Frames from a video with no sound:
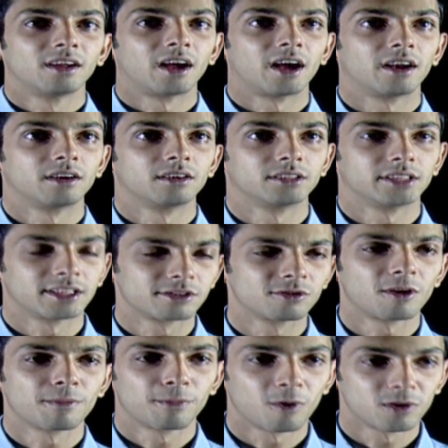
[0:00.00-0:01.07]
And that's
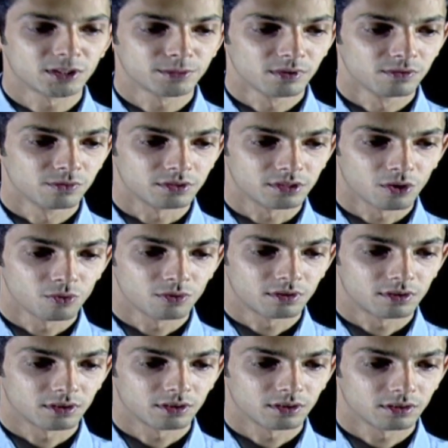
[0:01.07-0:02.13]
not possible without
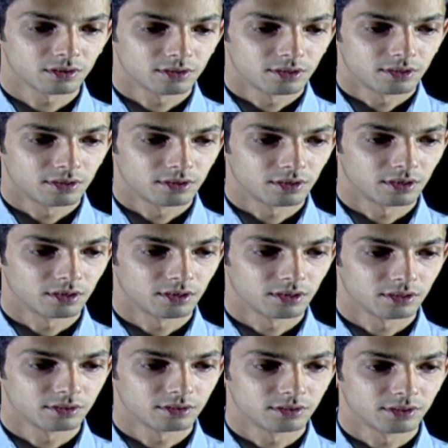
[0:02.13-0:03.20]

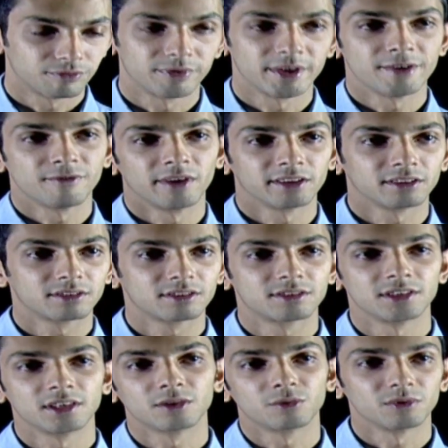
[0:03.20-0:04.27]
the wavelength
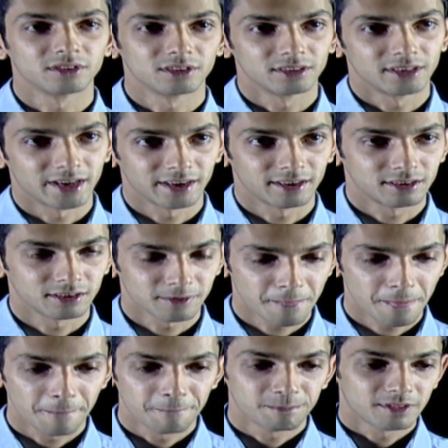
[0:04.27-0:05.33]
sync with the director.
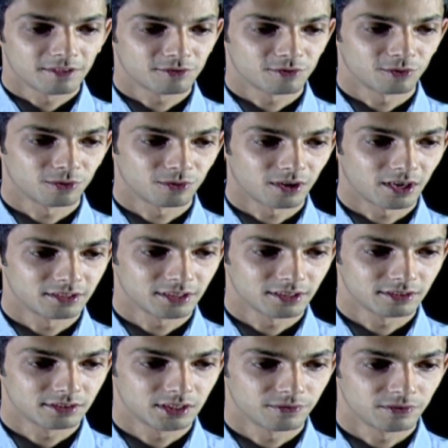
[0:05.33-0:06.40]
So I
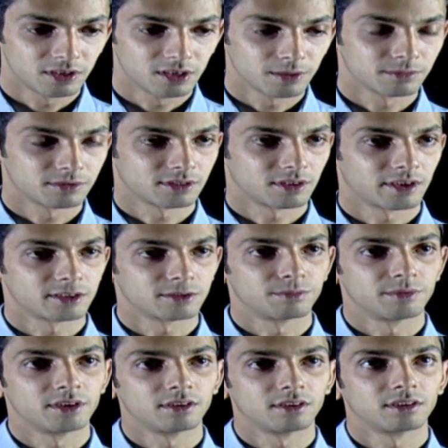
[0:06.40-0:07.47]
think Trivikram sir has
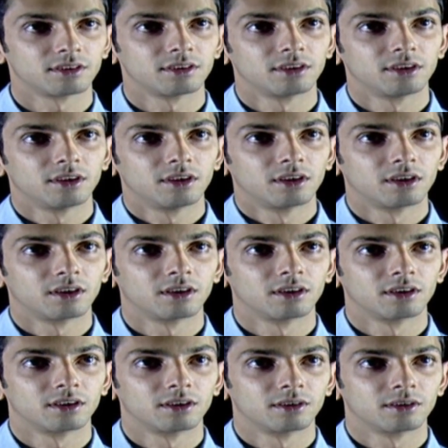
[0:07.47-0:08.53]
been,
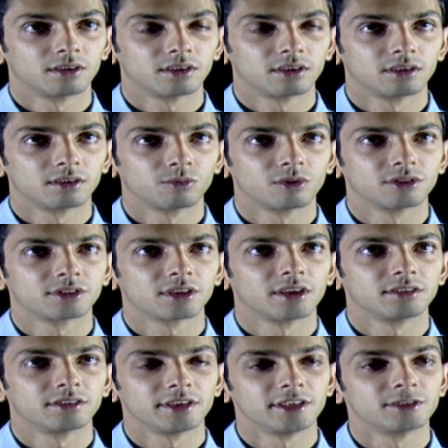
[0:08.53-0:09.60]
what shall
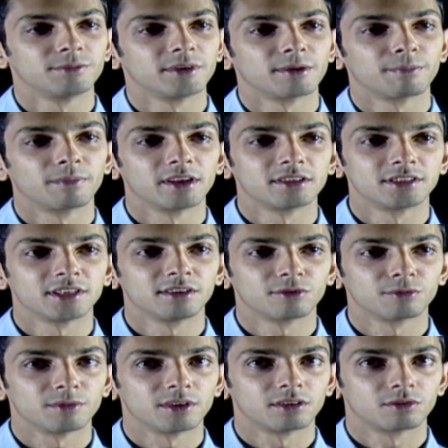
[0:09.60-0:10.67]
I say, he's been a blessing
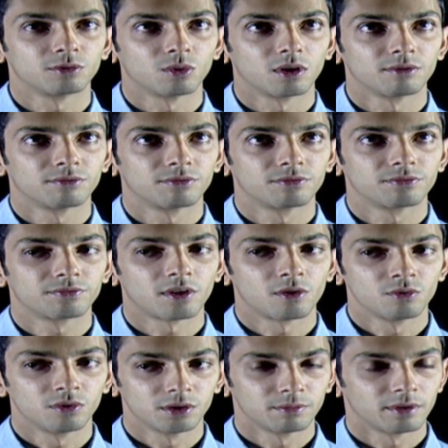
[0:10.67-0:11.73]
to me to have
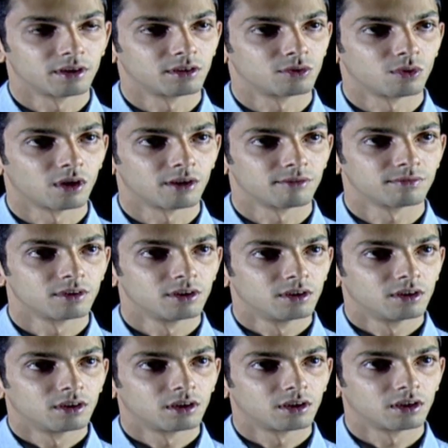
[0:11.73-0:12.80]
found him and to have
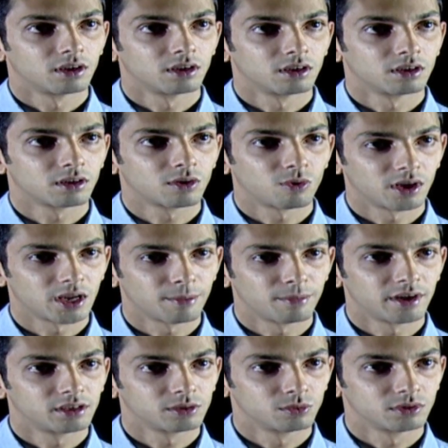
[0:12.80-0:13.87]

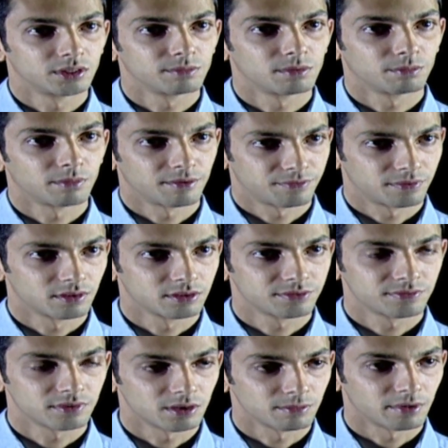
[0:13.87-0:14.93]
collaborated with him in my first
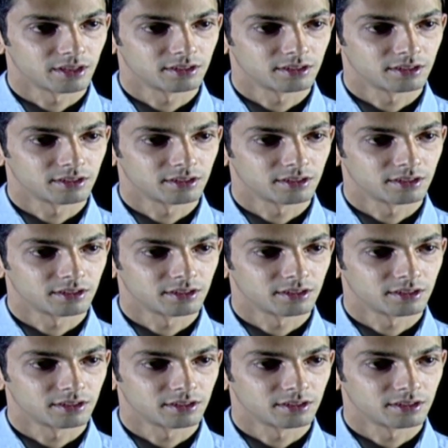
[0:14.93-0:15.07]
film.